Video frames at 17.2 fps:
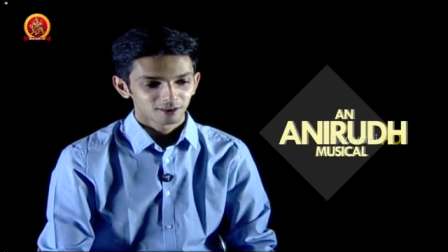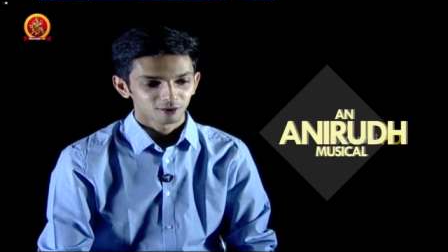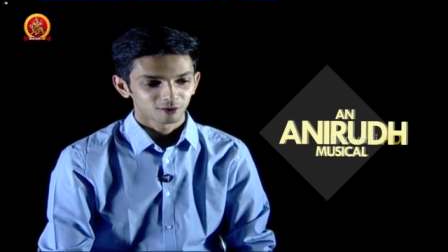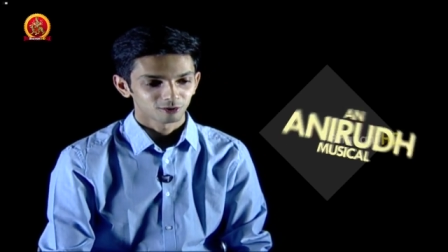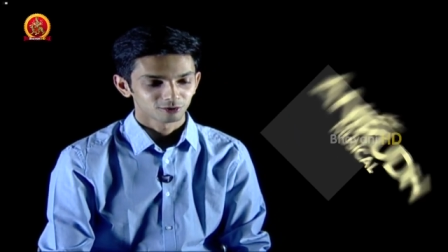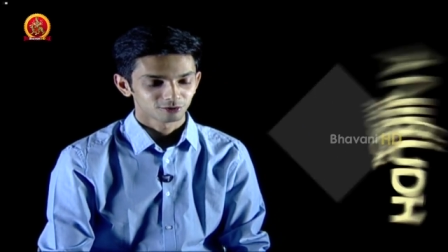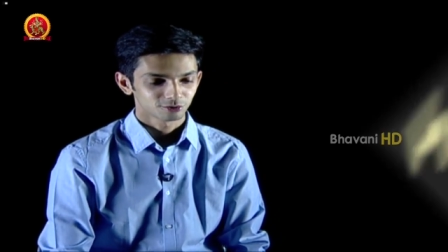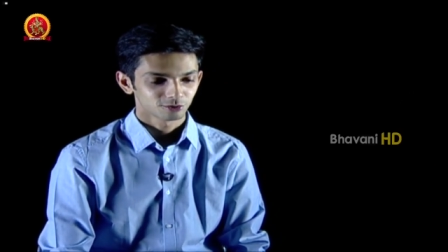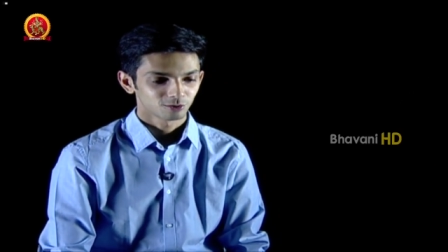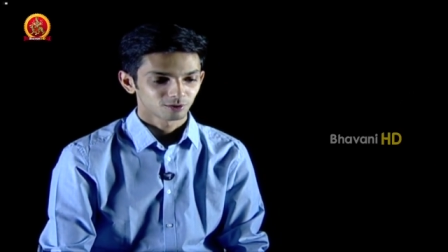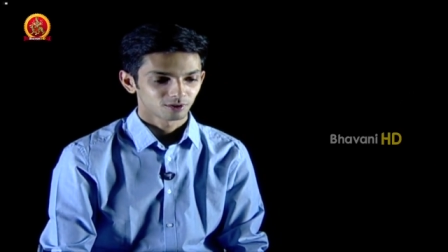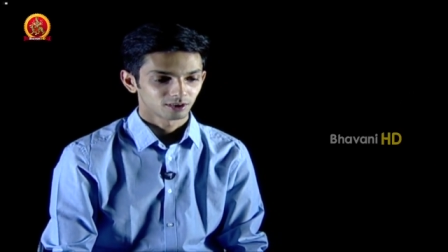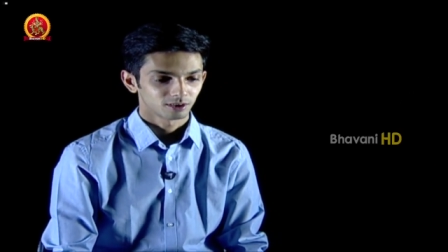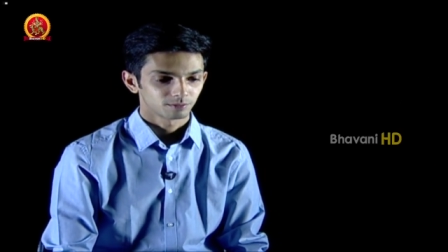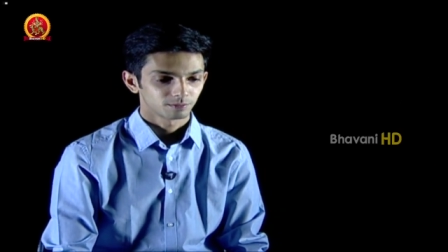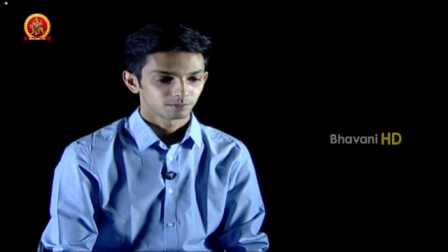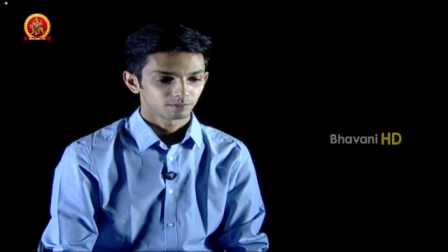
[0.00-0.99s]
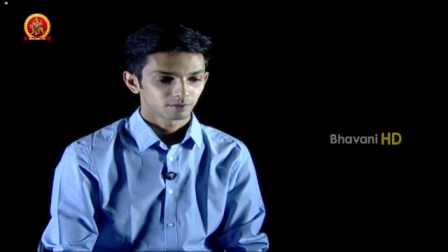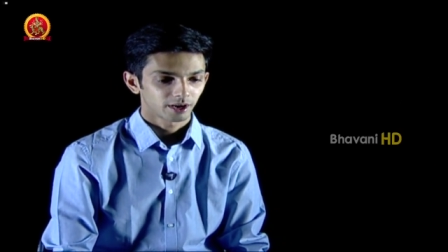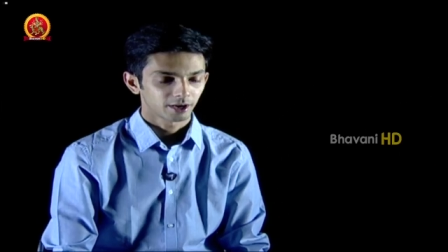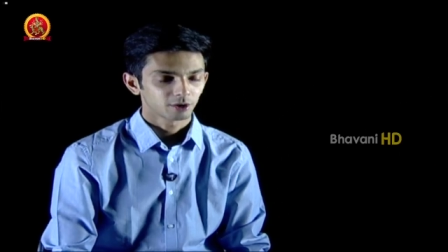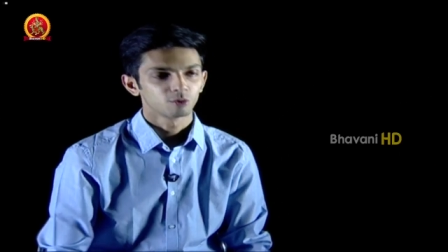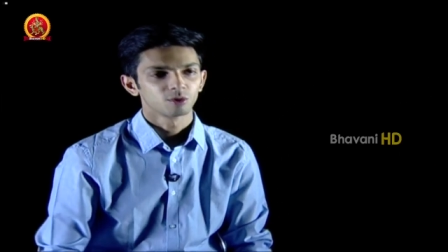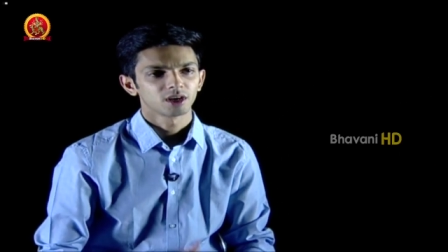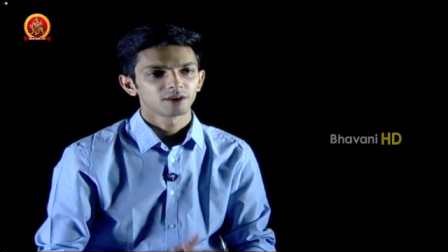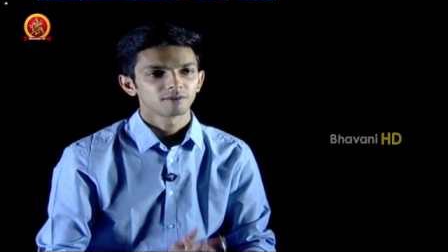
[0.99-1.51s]
Also, I
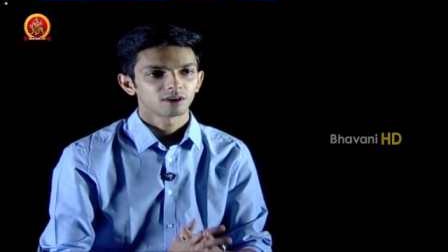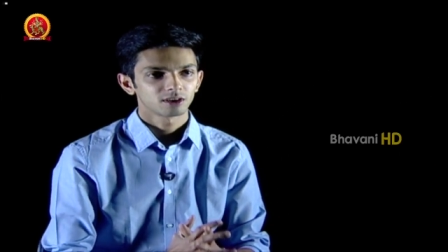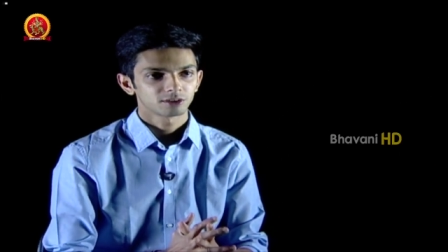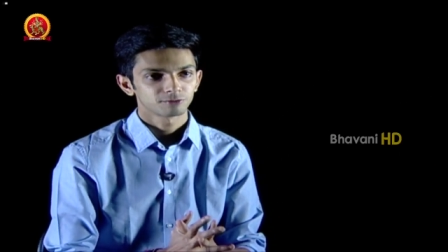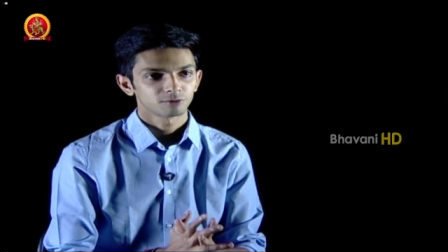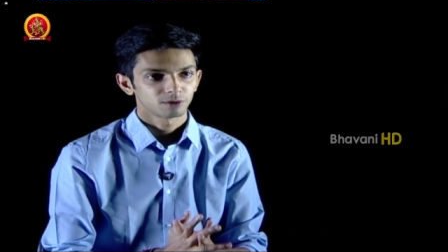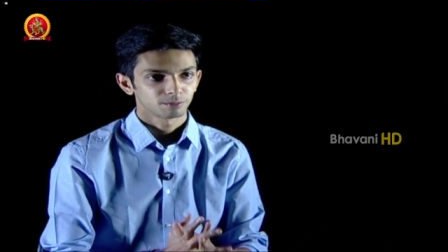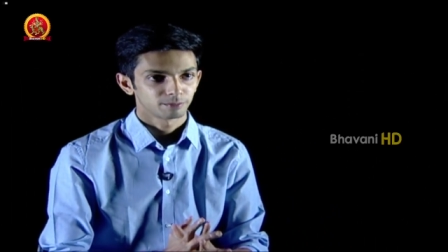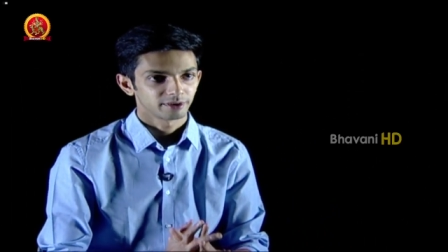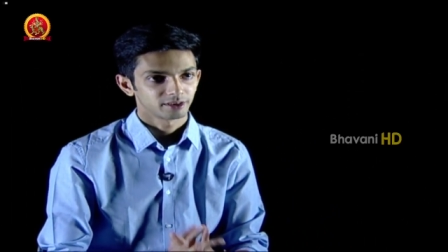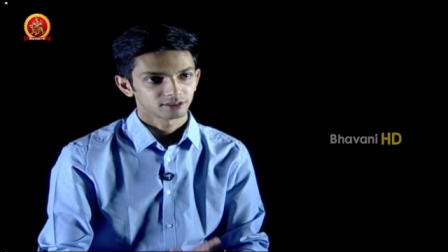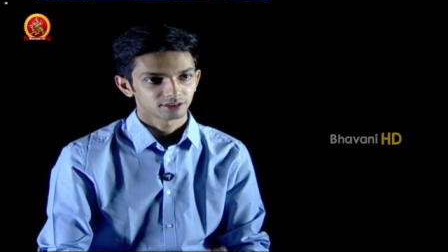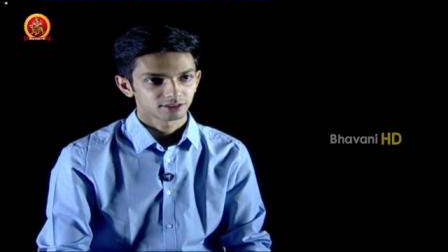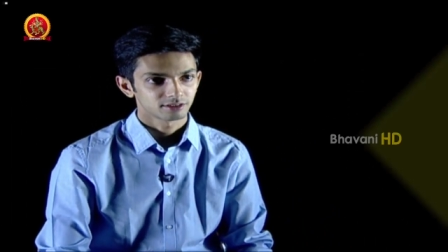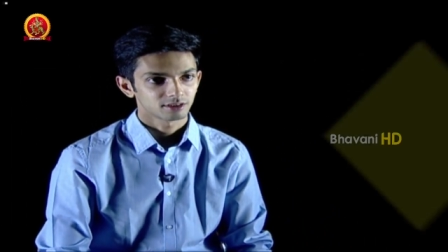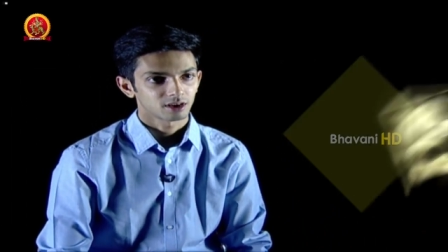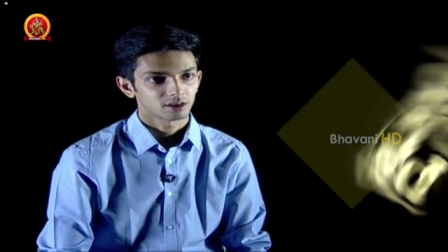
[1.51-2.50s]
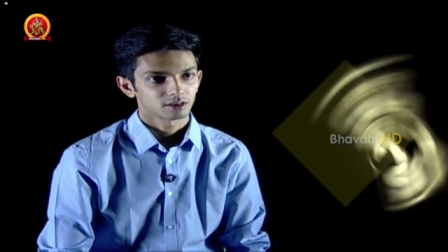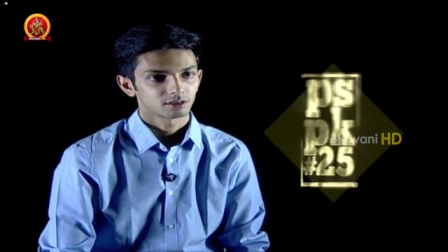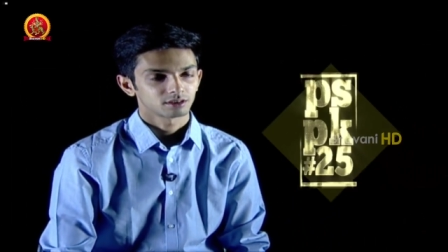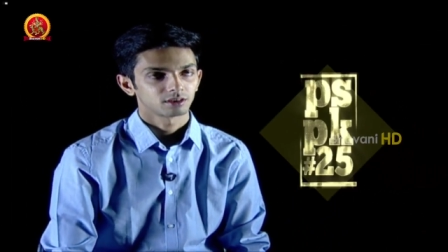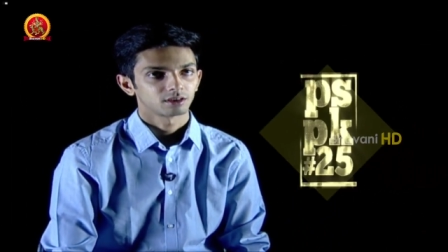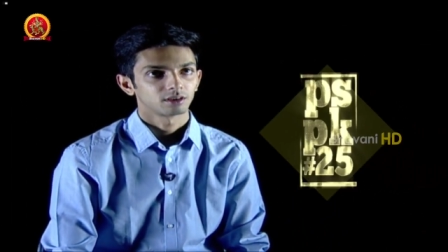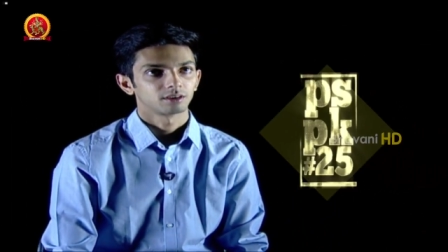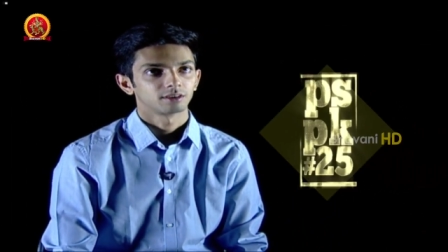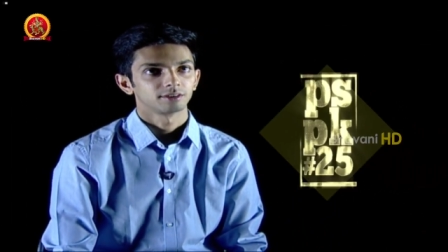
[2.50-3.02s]
couldn't have asked for a better start
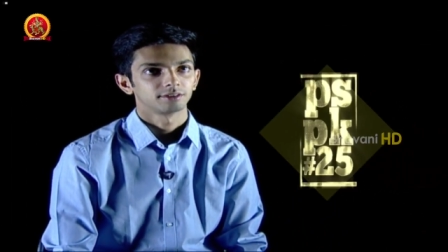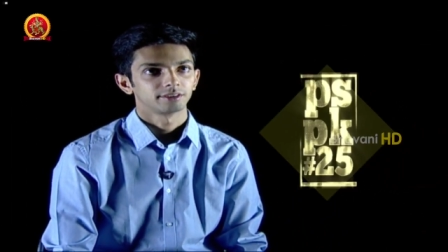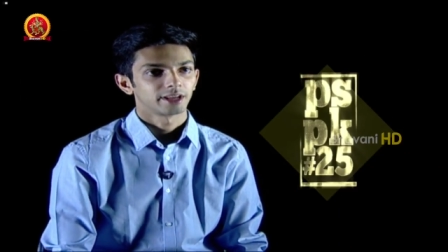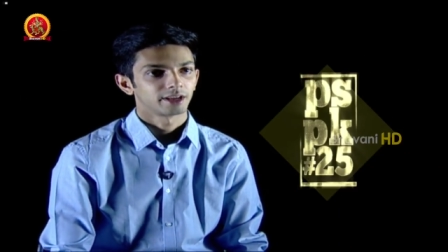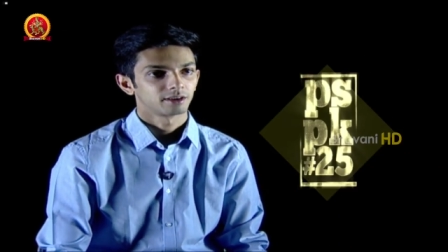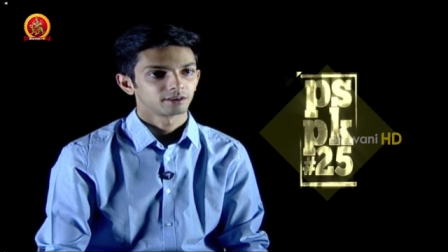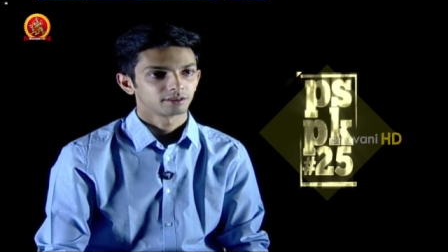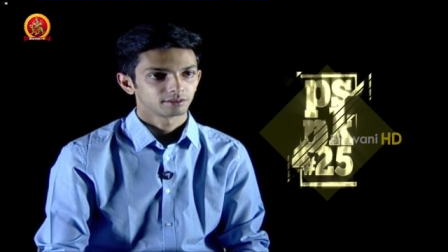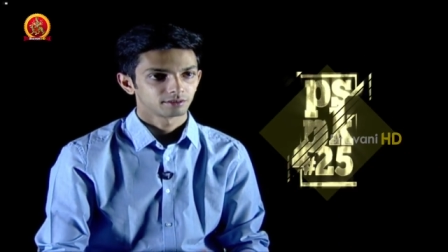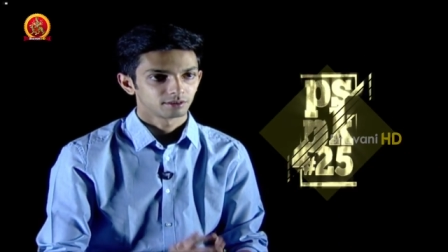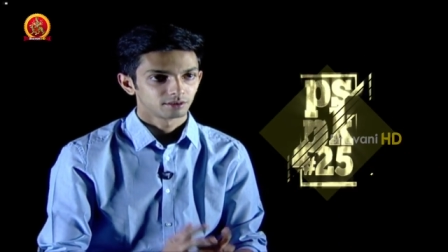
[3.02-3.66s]
than